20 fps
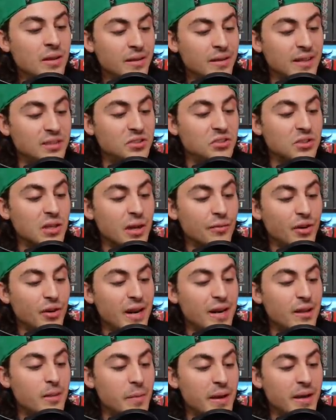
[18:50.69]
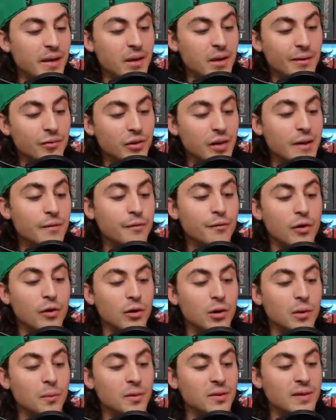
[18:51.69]
This is cover A, the main cover, and followed
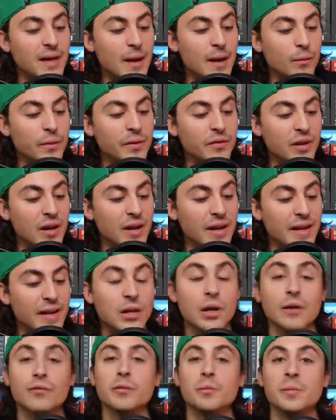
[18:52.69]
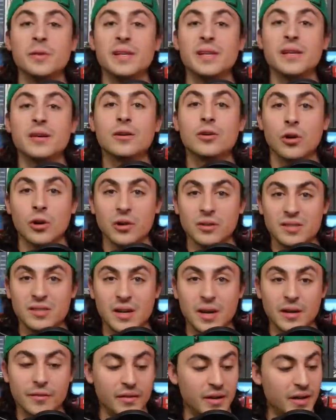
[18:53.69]
up with that, we've got a cover B
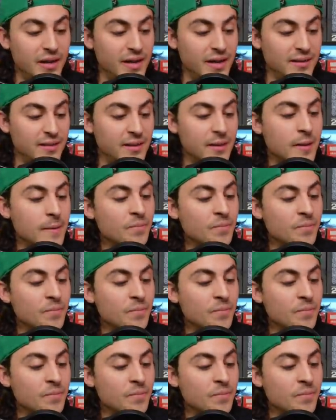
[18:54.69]
cardstock variant.